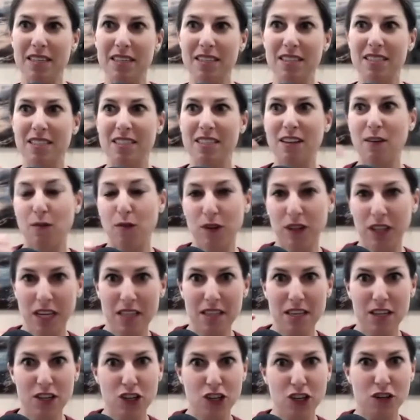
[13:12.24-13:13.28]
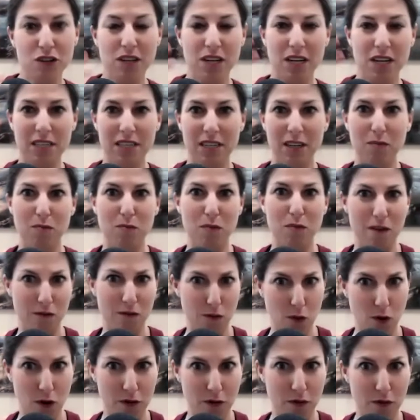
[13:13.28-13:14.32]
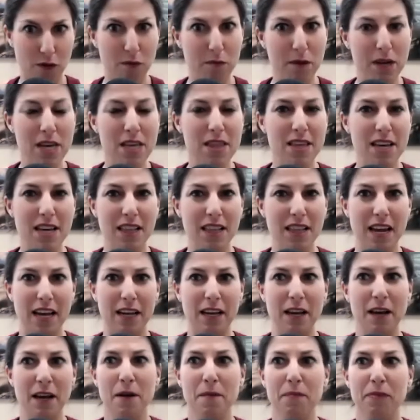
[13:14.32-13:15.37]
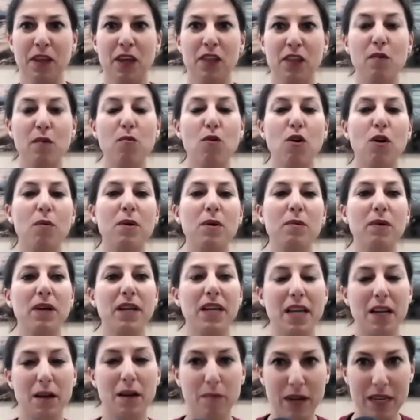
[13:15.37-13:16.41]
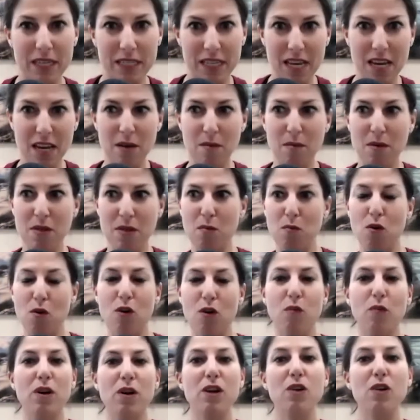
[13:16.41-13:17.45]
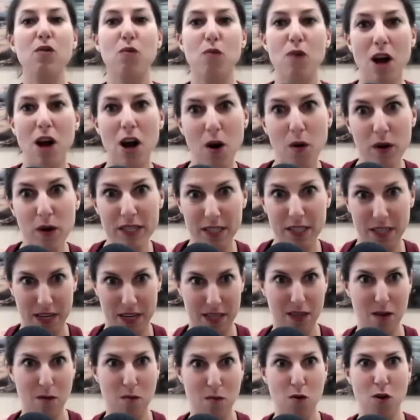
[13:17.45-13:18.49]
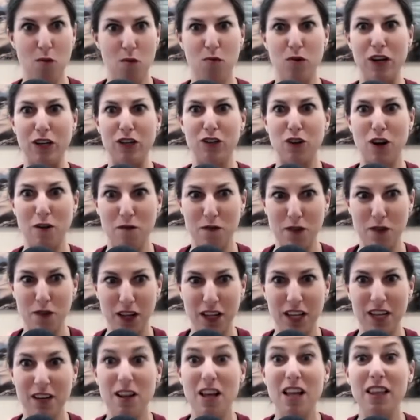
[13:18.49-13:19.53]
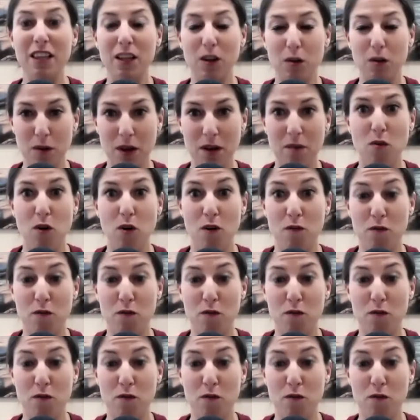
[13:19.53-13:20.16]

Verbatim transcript: differently this year than it did before for me that like the more people i get on my team and the more we grow it's like the more pressure i feel and a little bit more yeah.